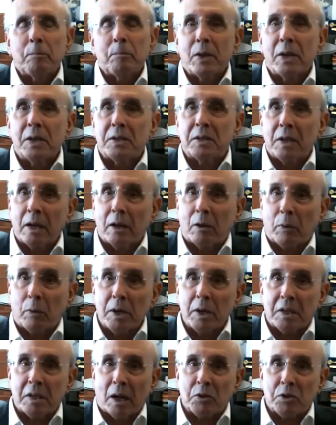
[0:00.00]
This
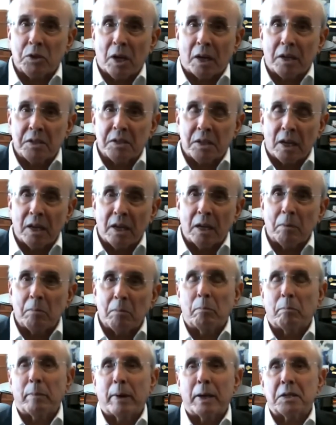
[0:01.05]
increased outside seating
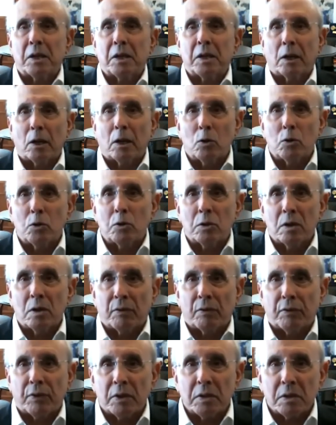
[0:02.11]
makes a huge
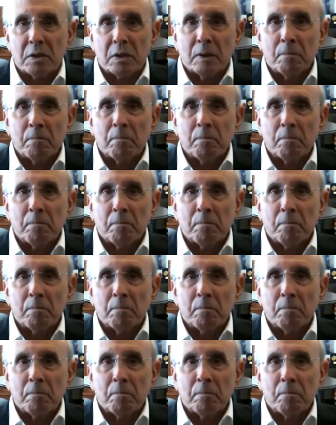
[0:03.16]
difference.